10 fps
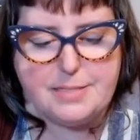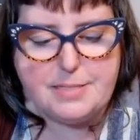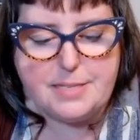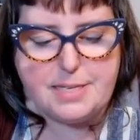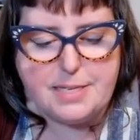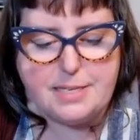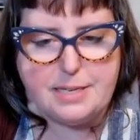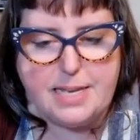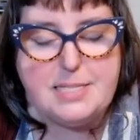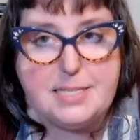
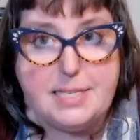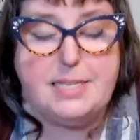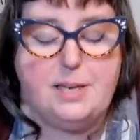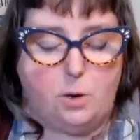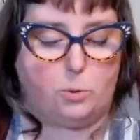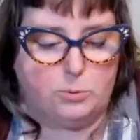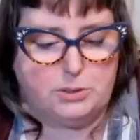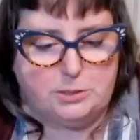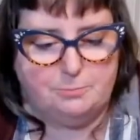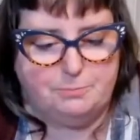
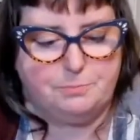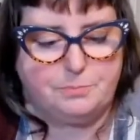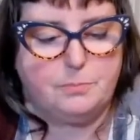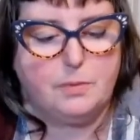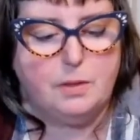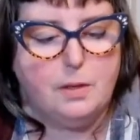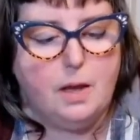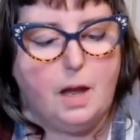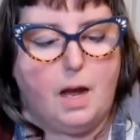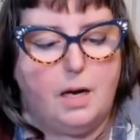ACEOs,
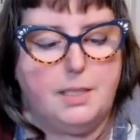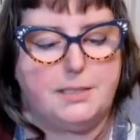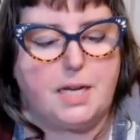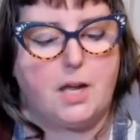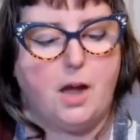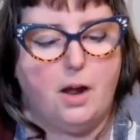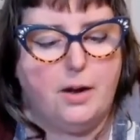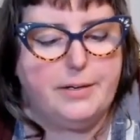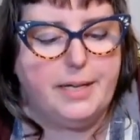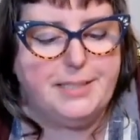Art
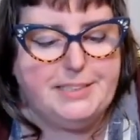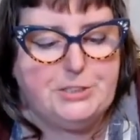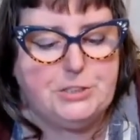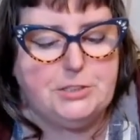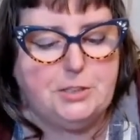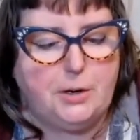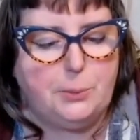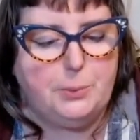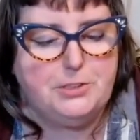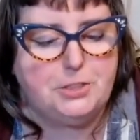Card Edition
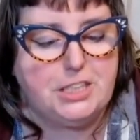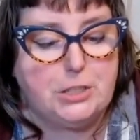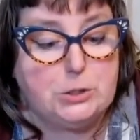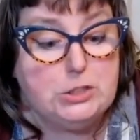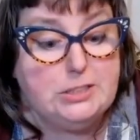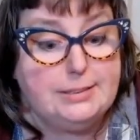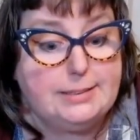Originals.